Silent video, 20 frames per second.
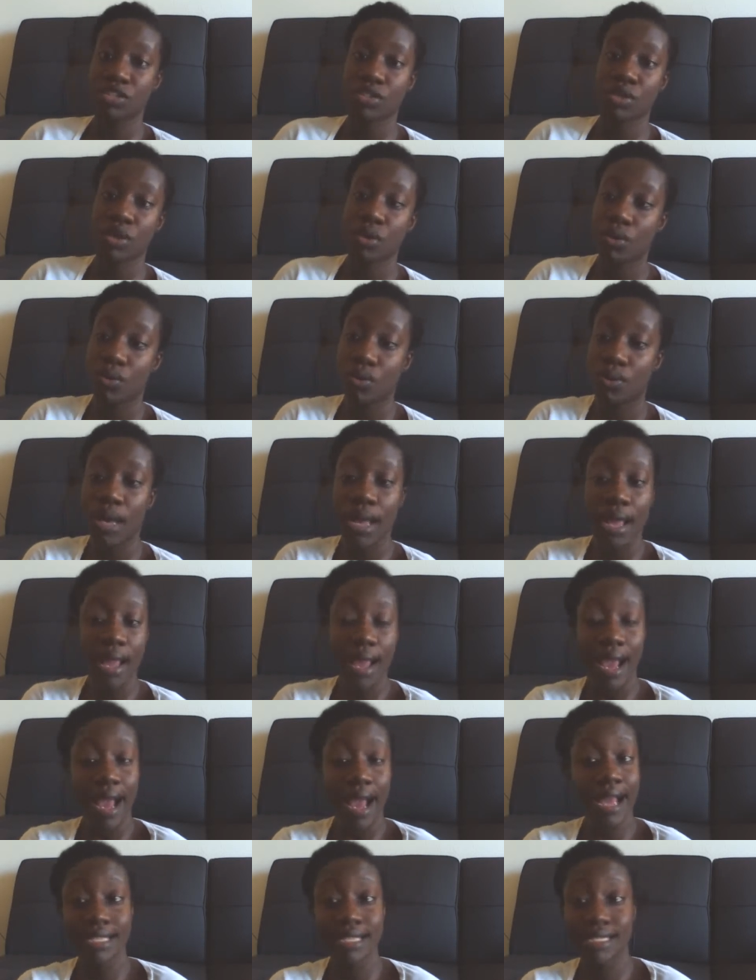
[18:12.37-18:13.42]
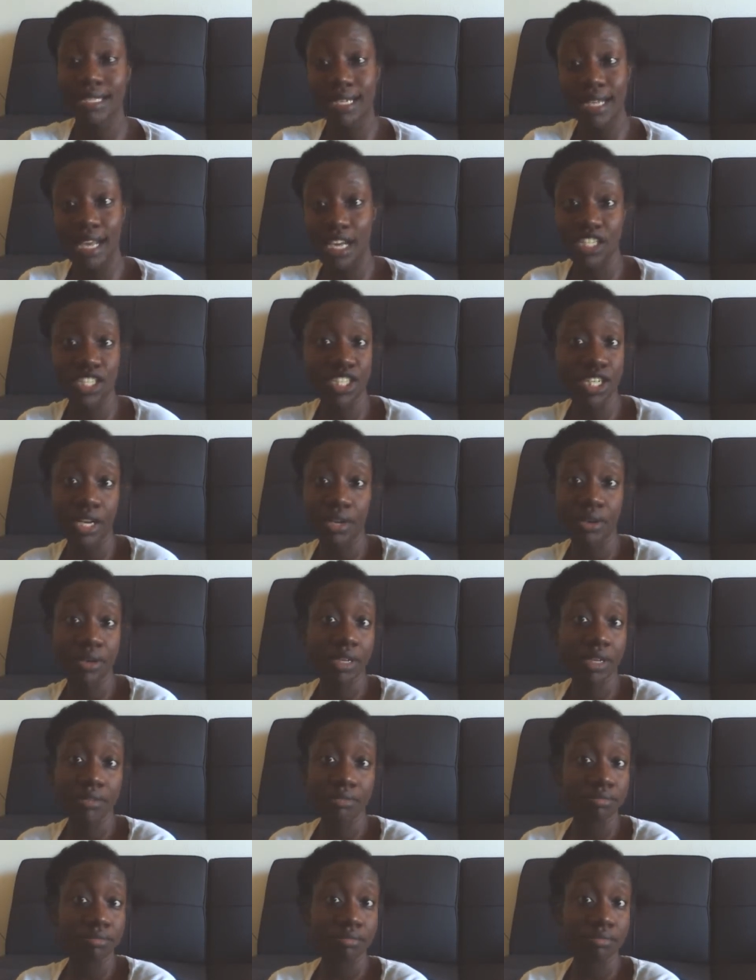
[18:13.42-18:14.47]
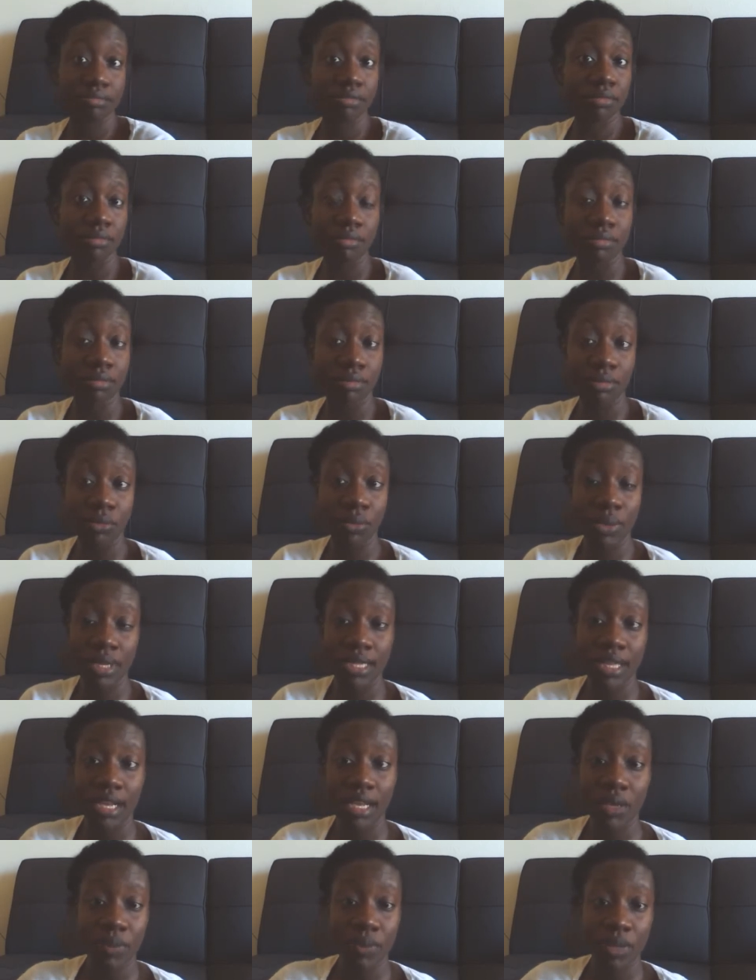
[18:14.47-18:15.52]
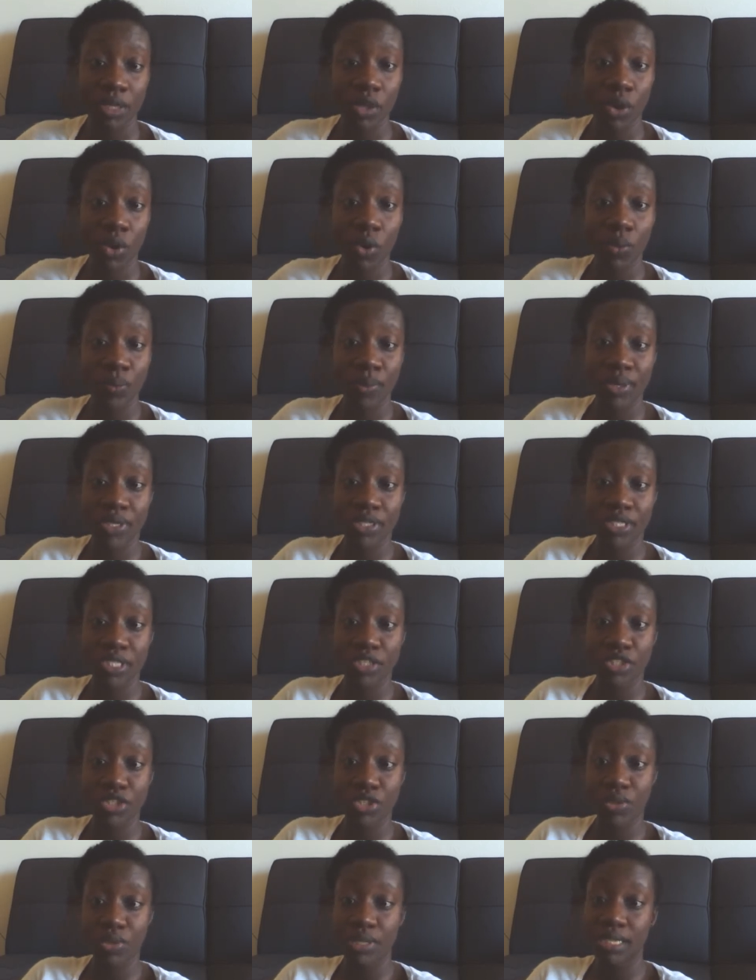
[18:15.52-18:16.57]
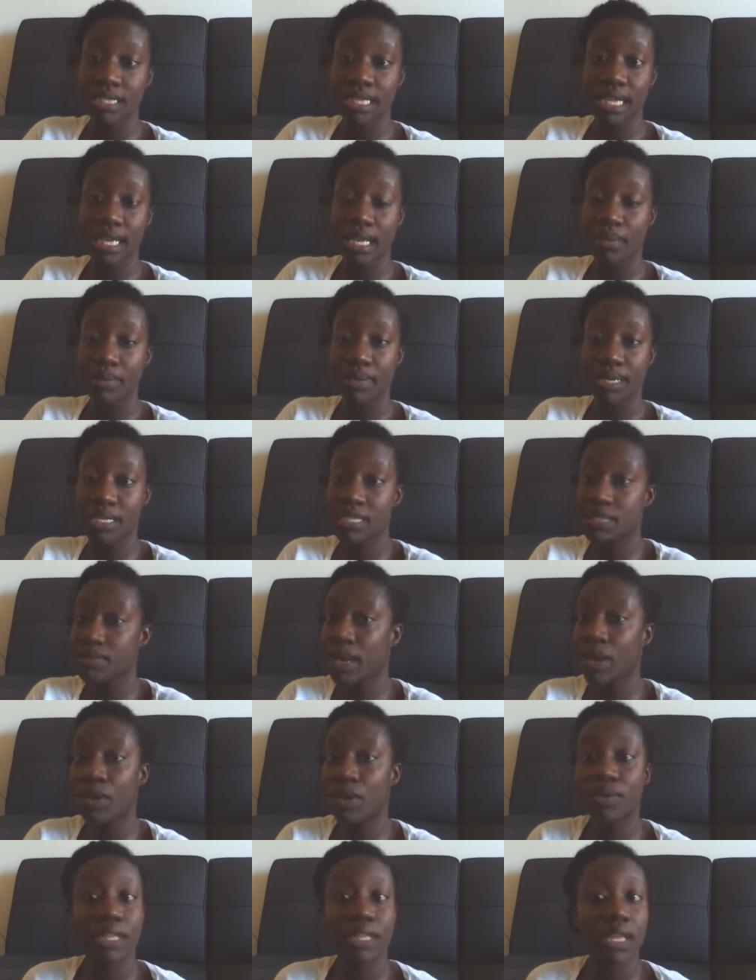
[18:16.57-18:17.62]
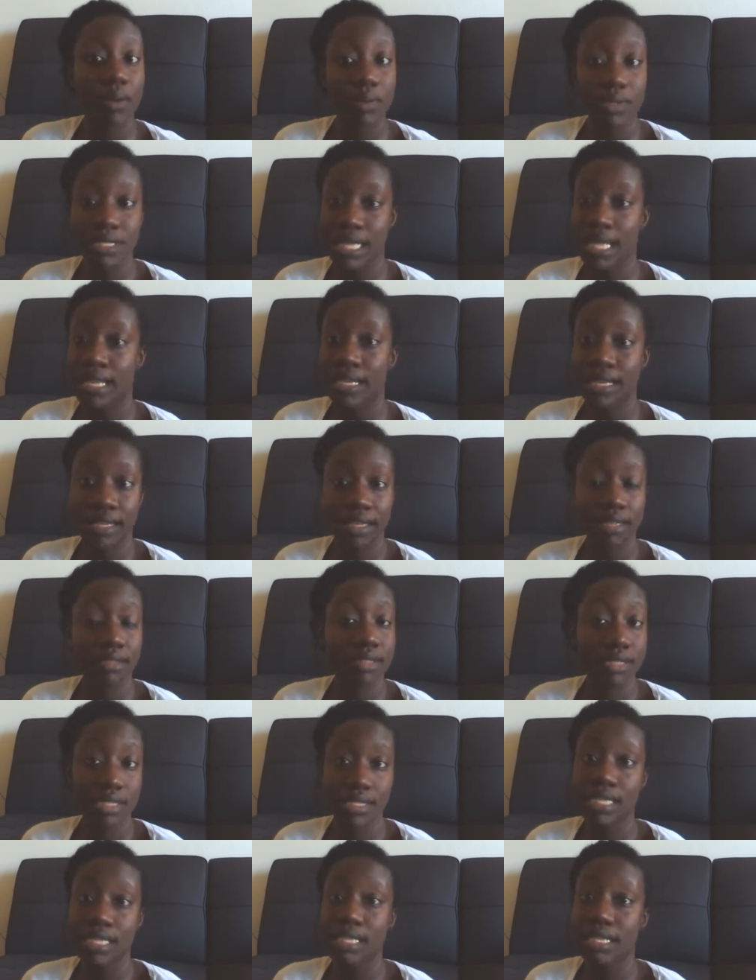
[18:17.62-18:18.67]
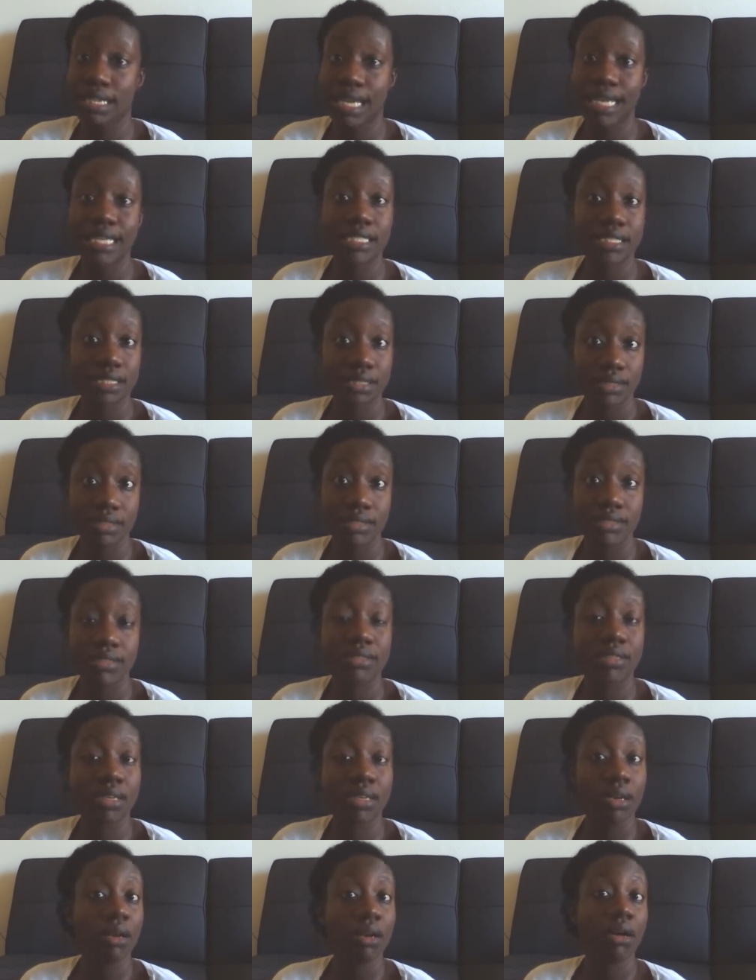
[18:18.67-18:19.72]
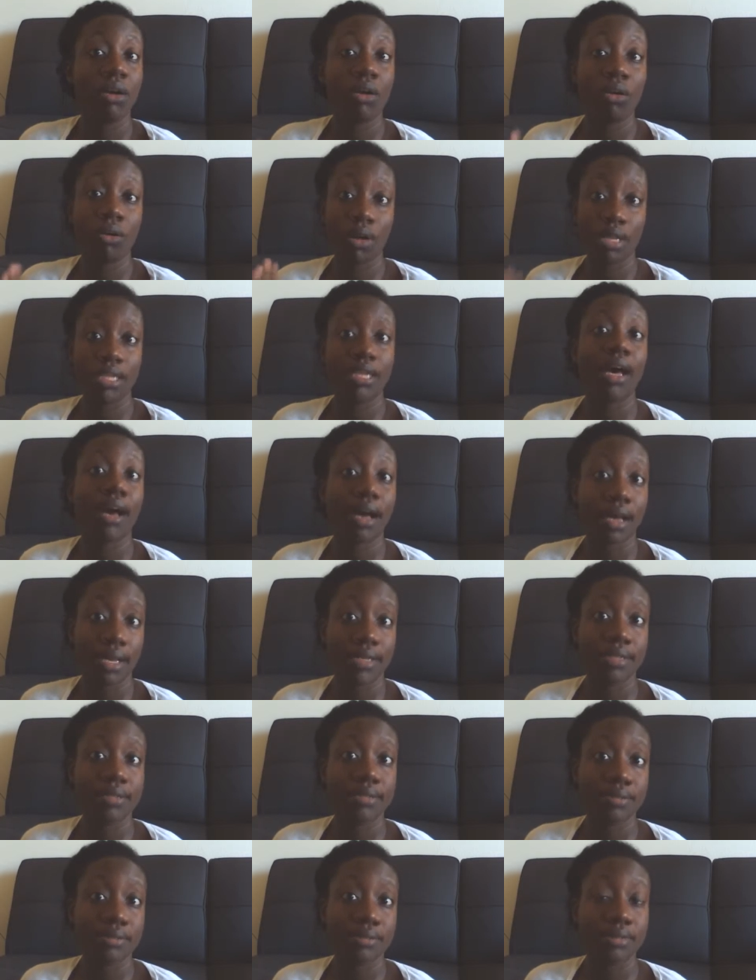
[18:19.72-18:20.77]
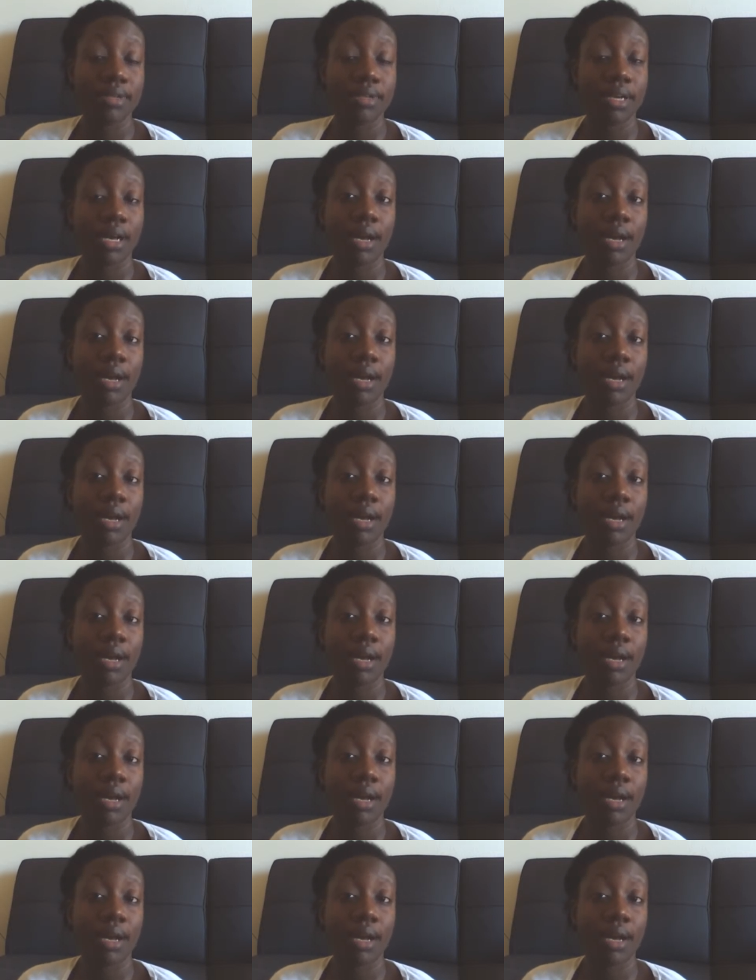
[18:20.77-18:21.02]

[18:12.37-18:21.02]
So I did not share it with anyone, the whole Pearson trick thing, because my whole thing was I need to see the license online